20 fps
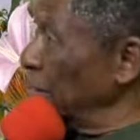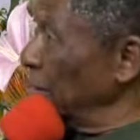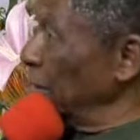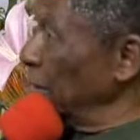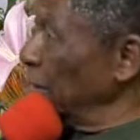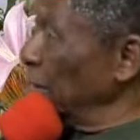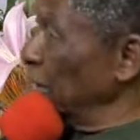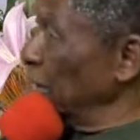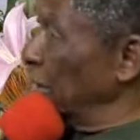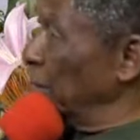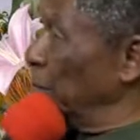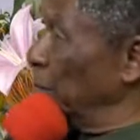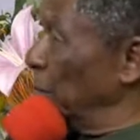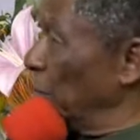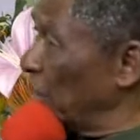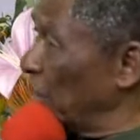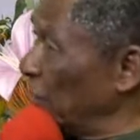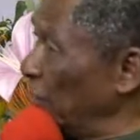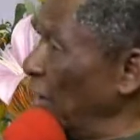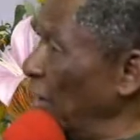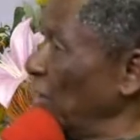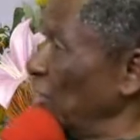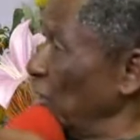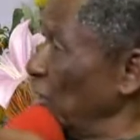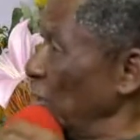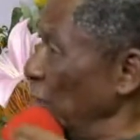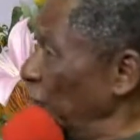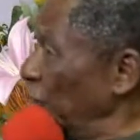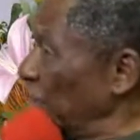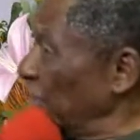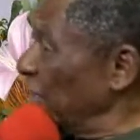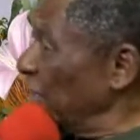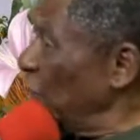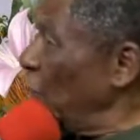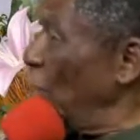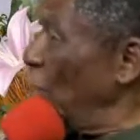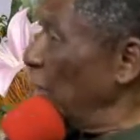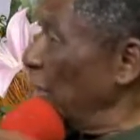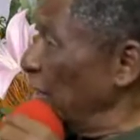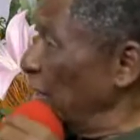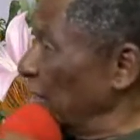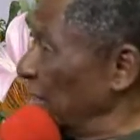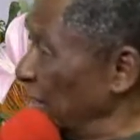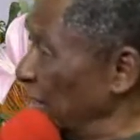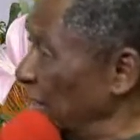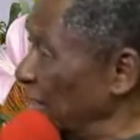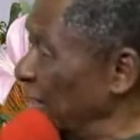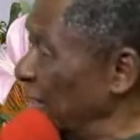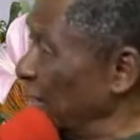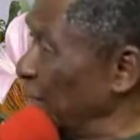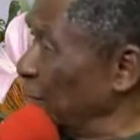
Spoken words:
The function of a deacon is